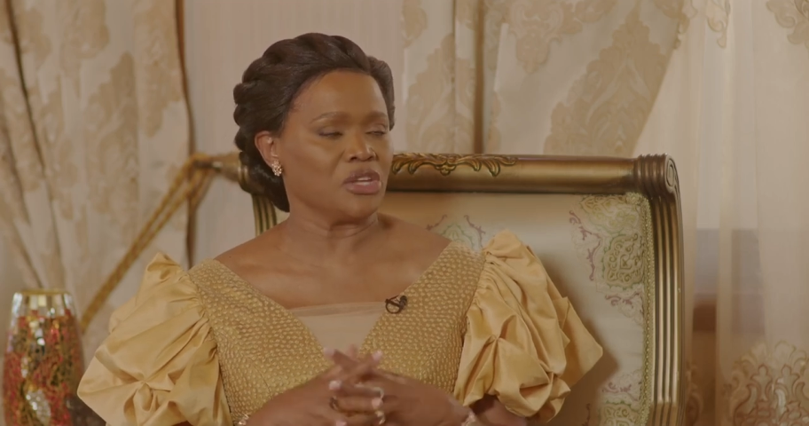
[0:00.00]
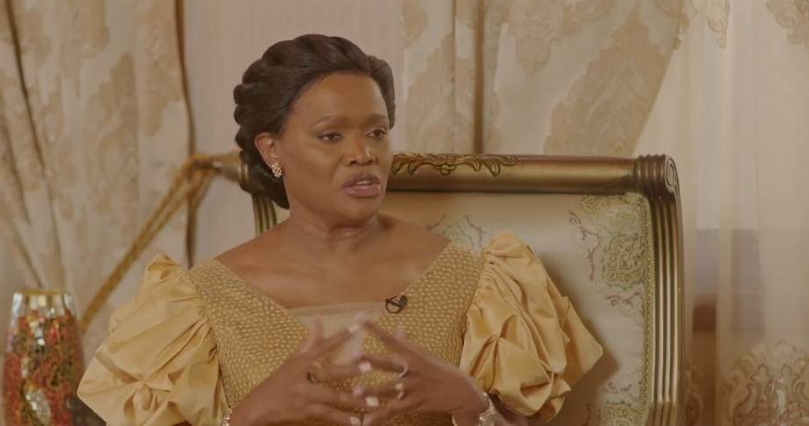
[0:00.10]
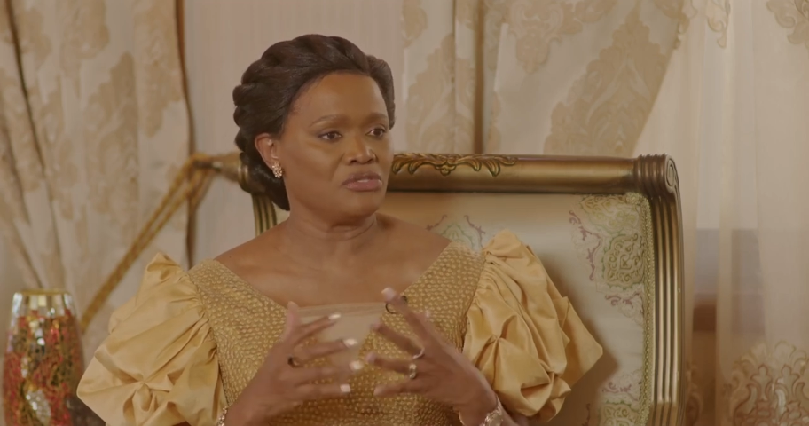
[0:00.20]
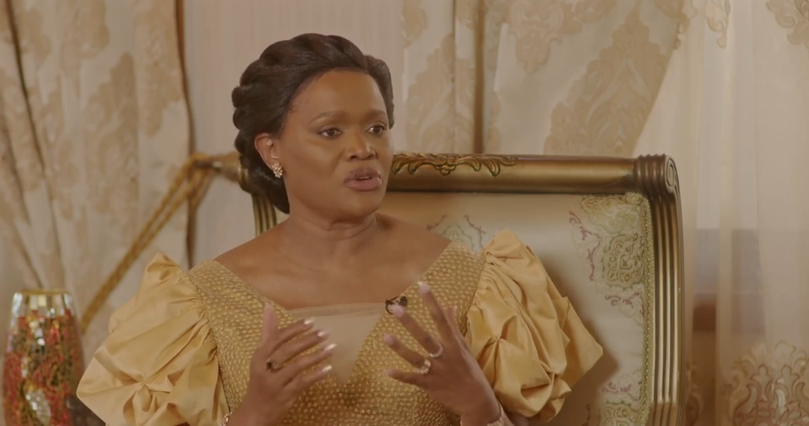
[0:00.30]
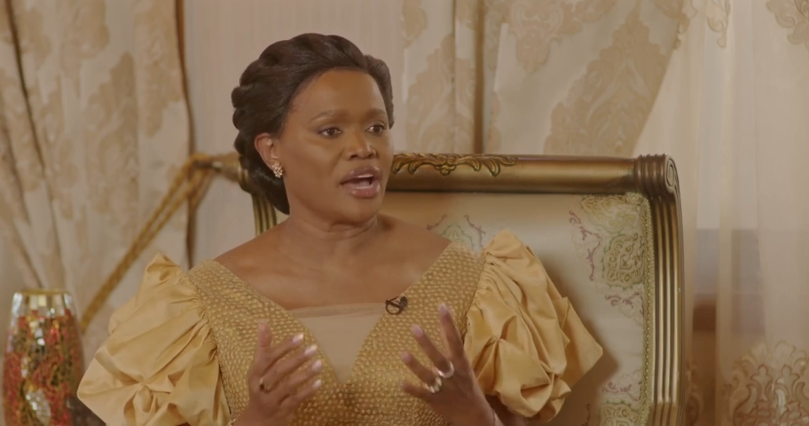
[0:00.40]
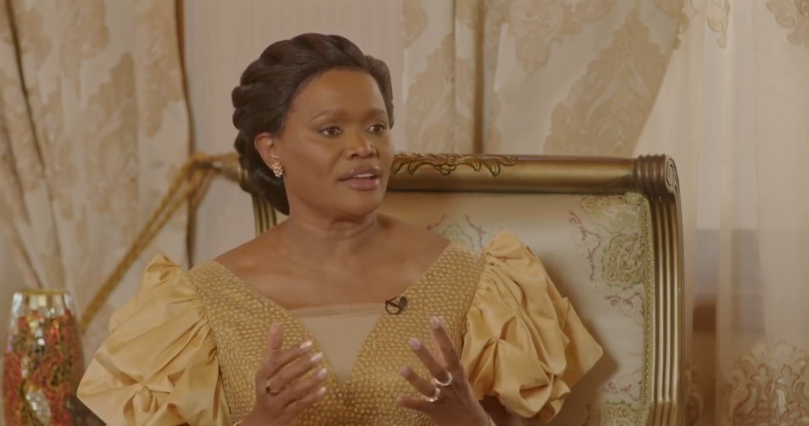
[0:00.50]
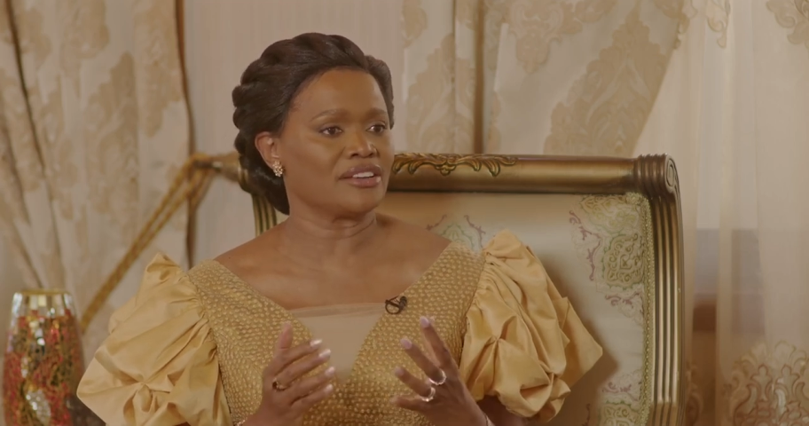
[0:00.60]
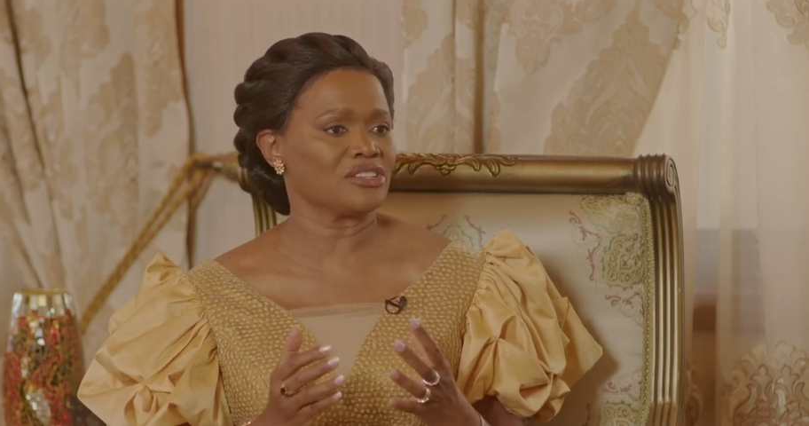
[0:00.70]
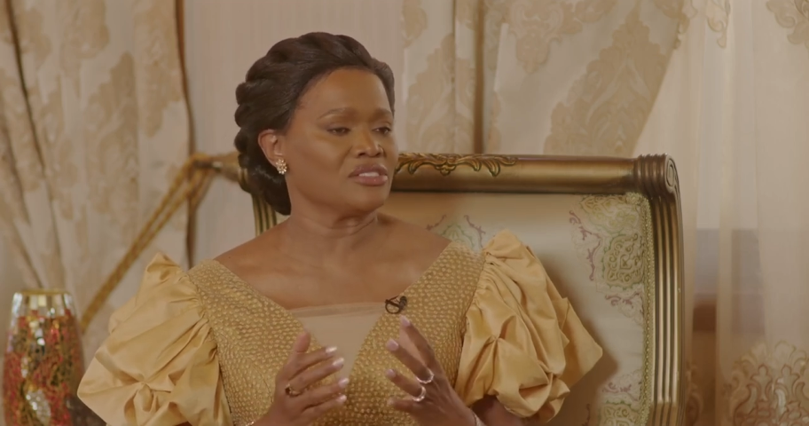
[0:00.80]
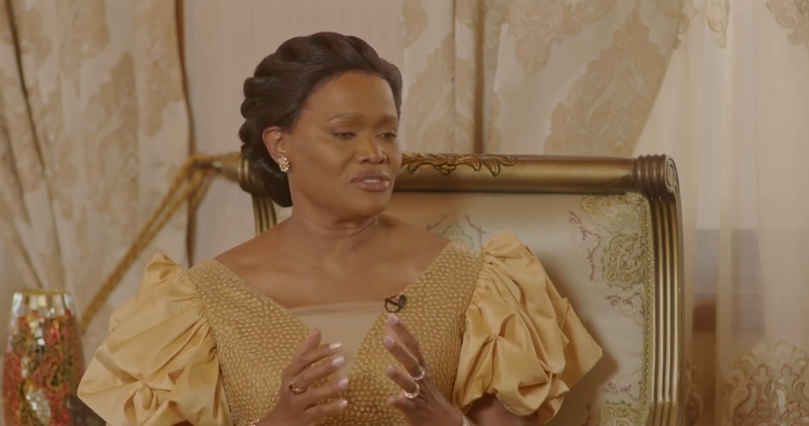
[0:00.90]
if you had
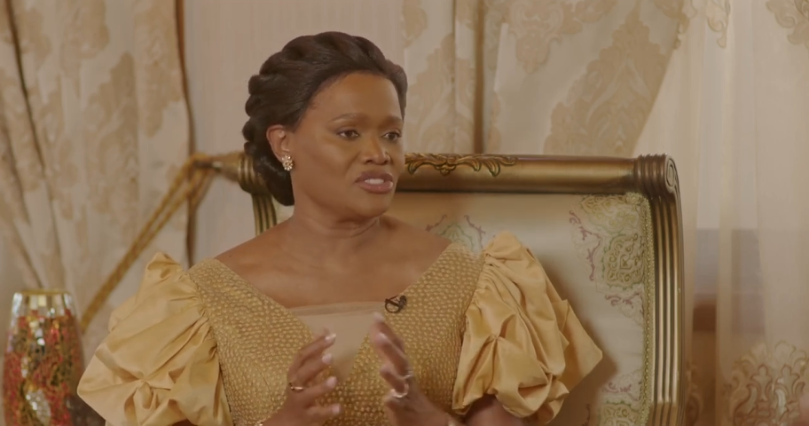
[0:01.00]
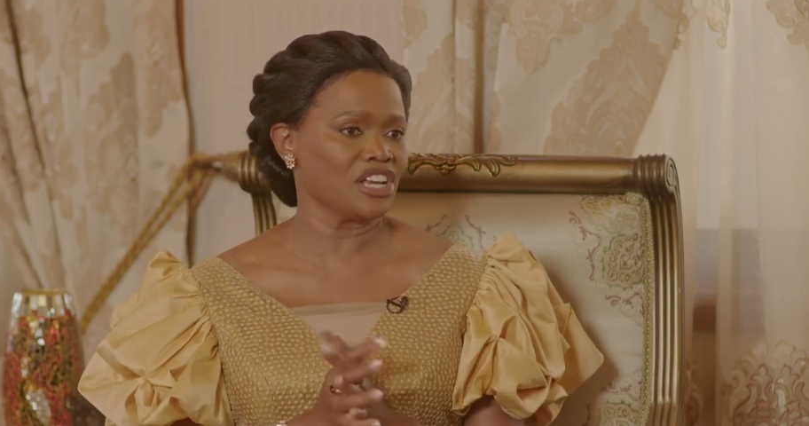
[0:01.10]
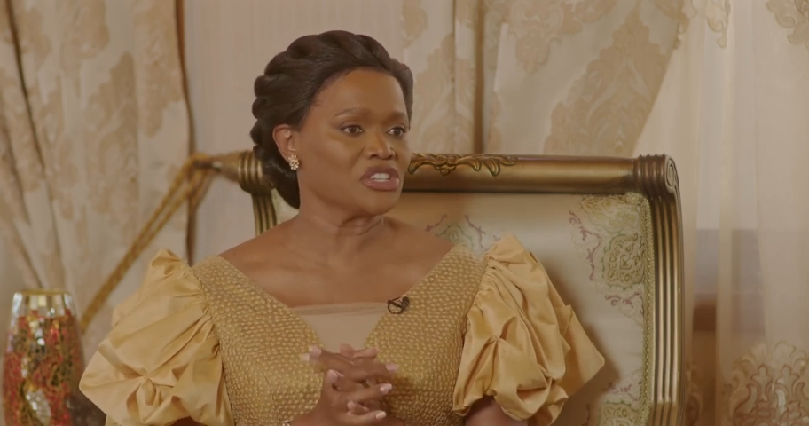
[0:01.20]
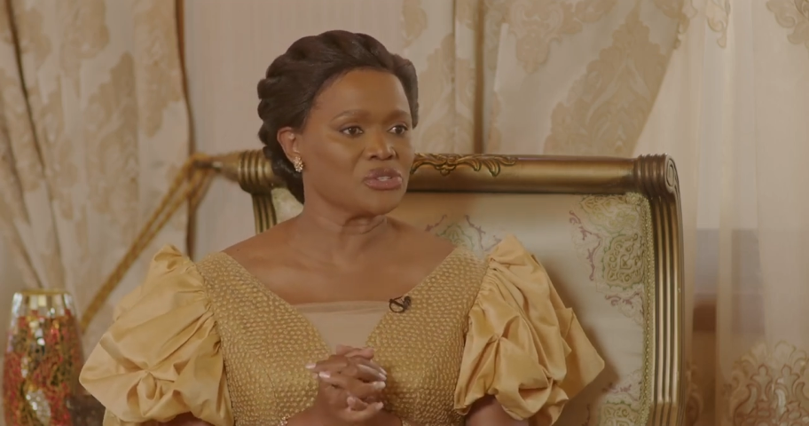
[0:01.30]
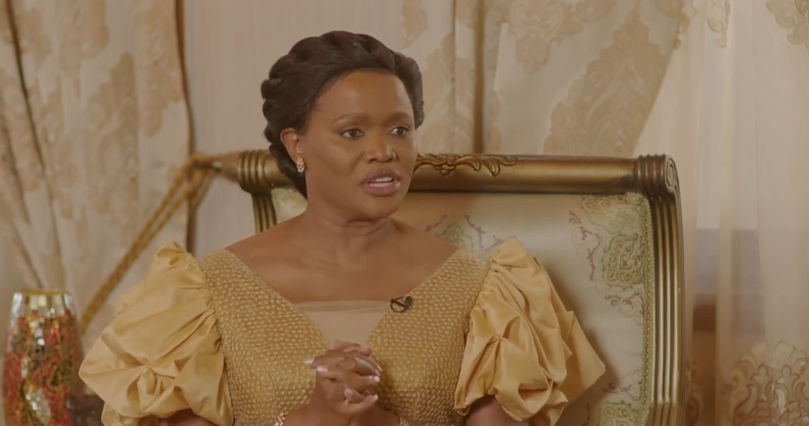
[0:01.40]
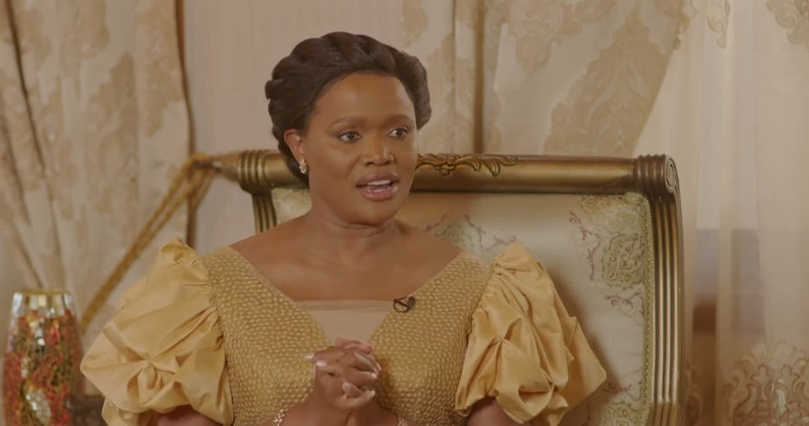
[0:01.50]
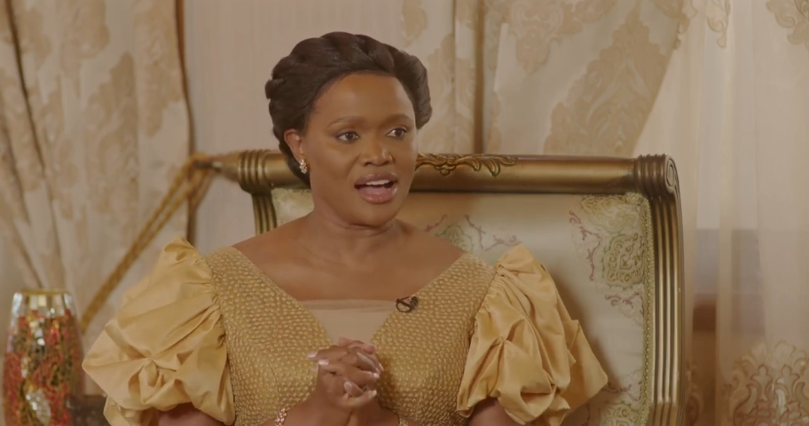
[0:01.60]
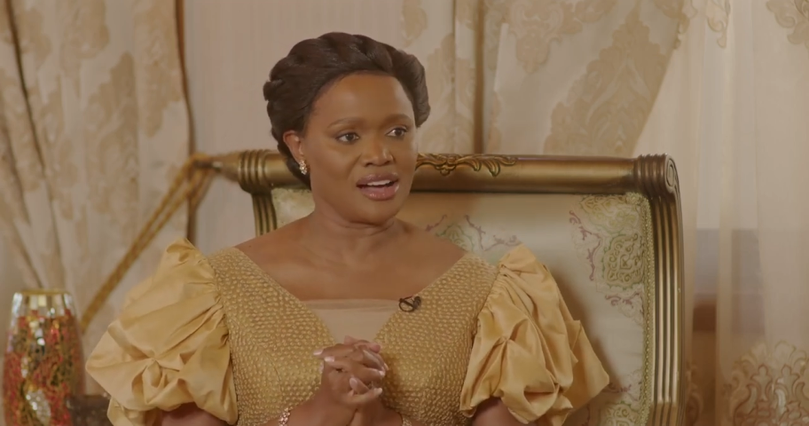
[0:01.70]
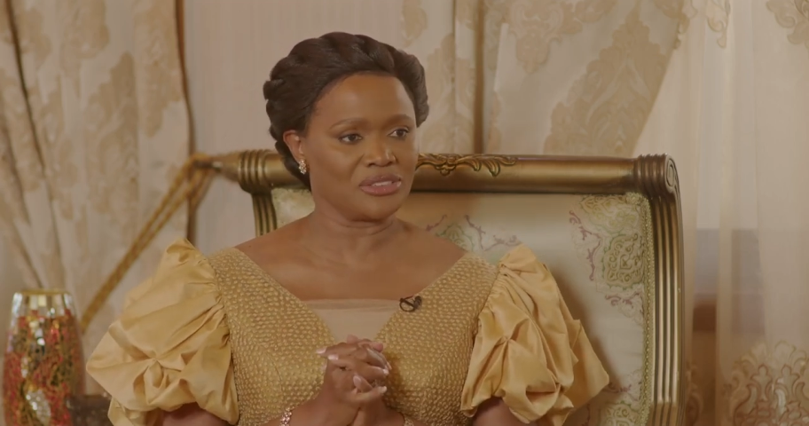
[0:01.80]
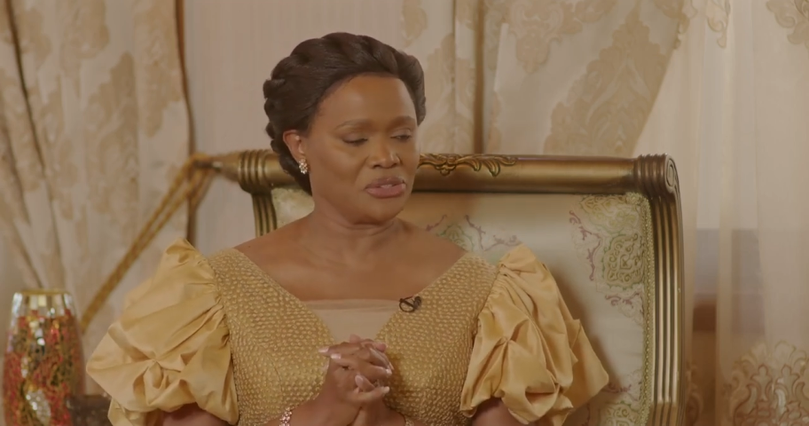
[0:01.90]
a chance to get
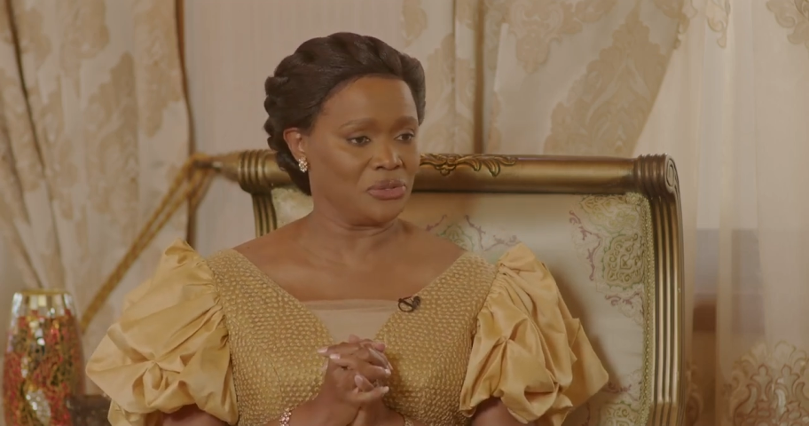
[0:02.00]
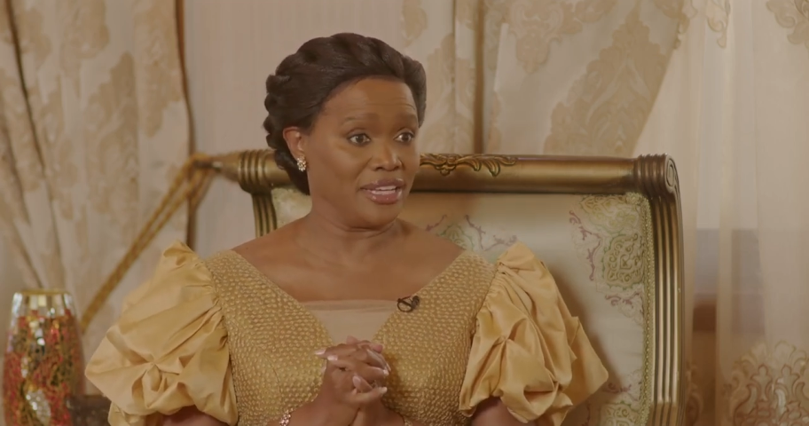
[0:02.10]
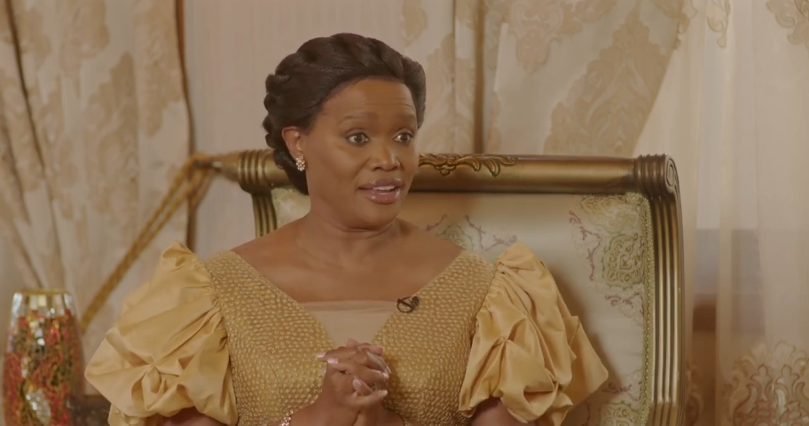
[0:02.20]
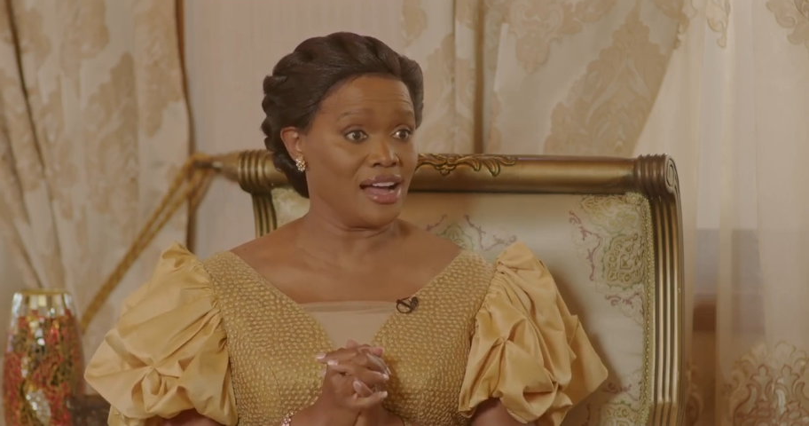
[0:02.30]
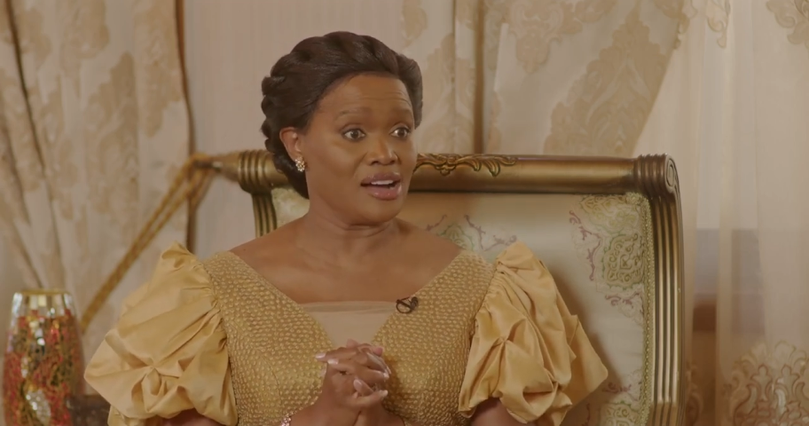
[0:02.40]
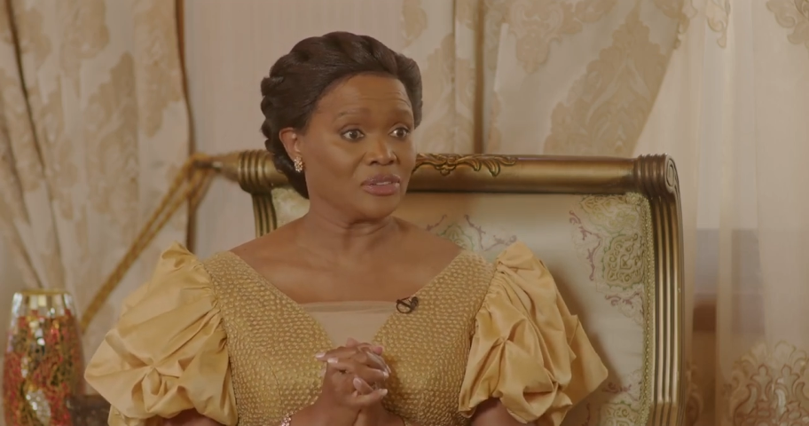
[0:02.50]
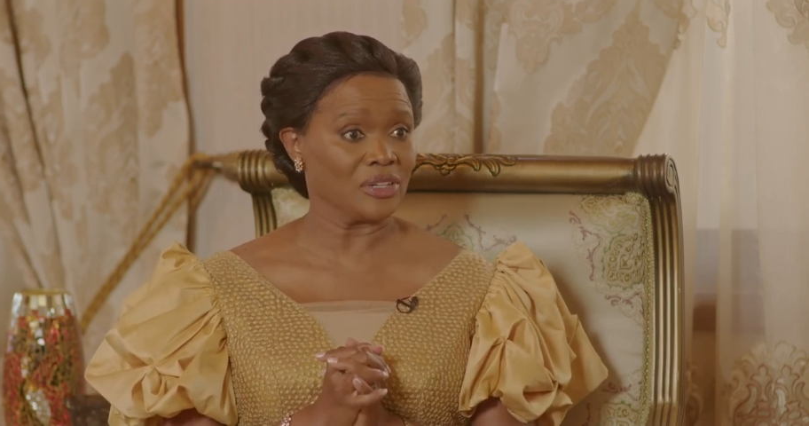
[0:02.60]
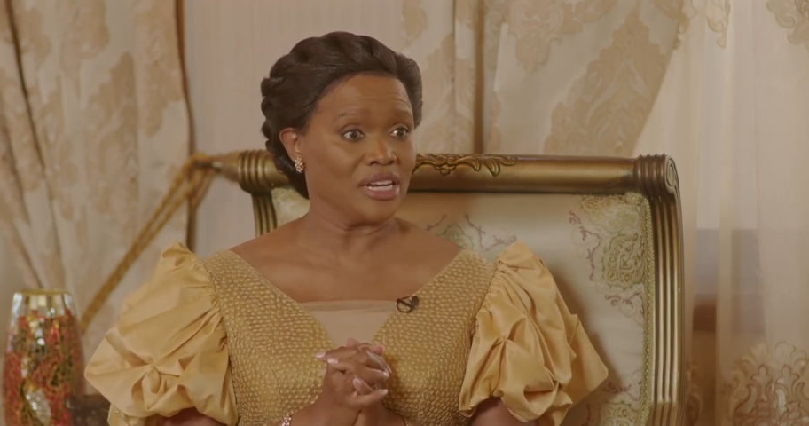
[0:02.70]
out, you'd get out.